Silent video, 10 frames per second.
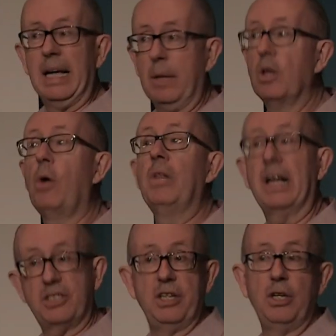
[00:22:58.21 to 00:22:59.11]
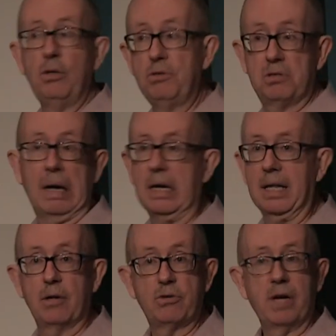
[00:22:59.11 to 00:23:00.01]
it will only actually use
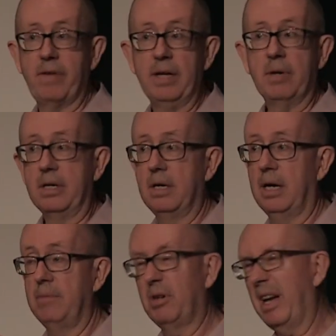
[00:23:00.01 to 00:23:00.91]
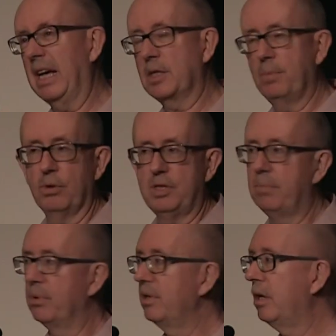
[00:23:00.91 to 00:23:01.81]
iCloud Drive anyway. You can export
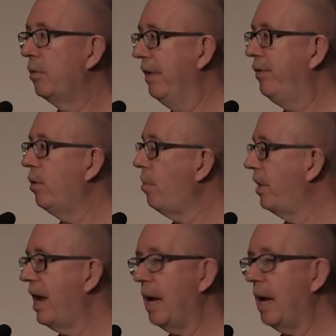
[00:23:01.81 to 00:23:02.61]
it, but if you open an